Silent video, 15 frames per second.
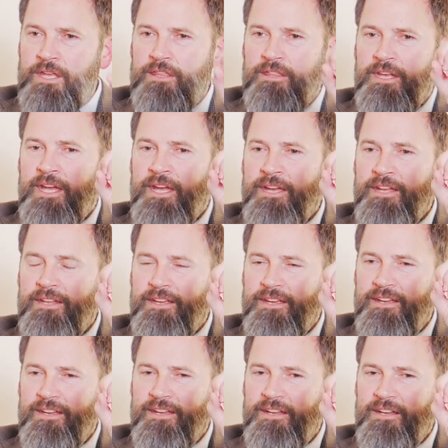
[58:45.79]
That
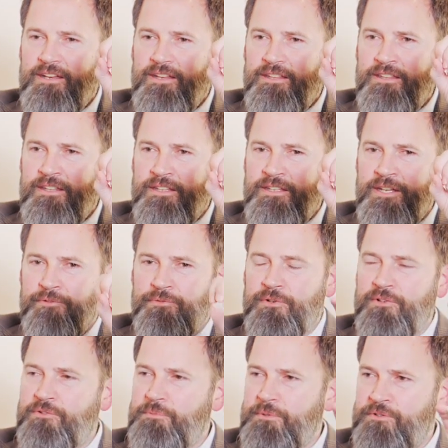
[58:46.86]
the
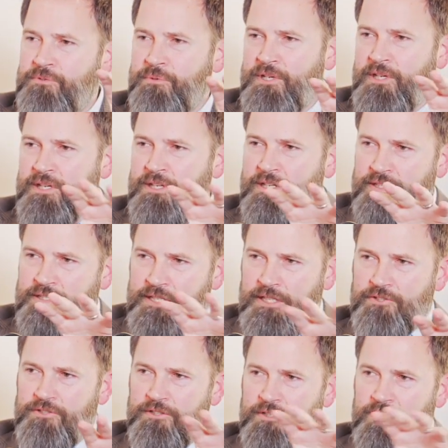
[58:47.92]
difference between a
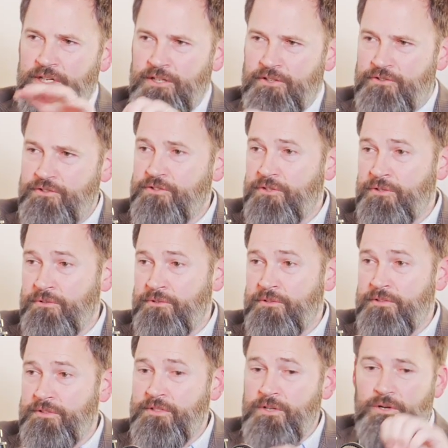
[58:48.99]
teacher and a
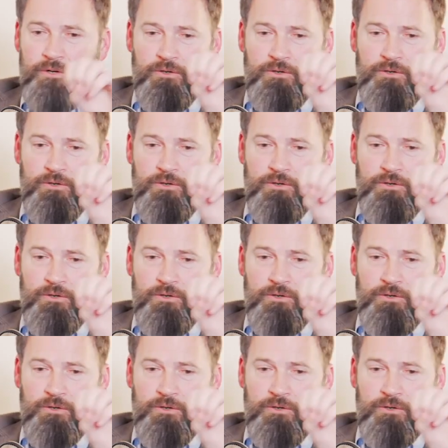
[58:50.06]
student,